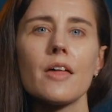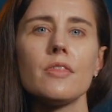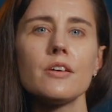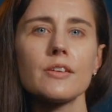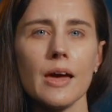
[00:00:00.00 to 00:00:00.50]

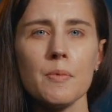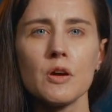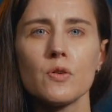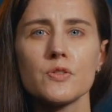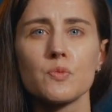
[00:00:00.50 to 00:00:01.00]
The
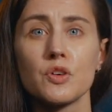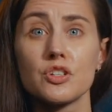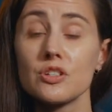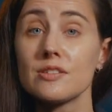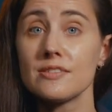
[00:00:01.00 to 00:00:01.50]
chemicals
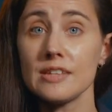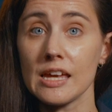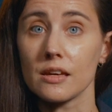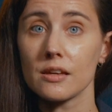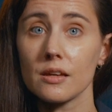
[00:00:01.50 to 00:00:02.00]
which
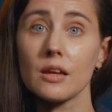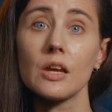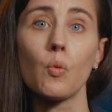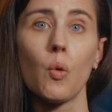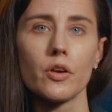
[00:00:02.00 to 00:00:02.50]
sink
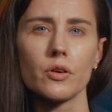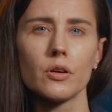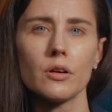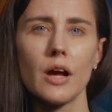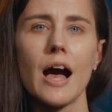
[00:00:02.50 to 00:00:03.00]
in water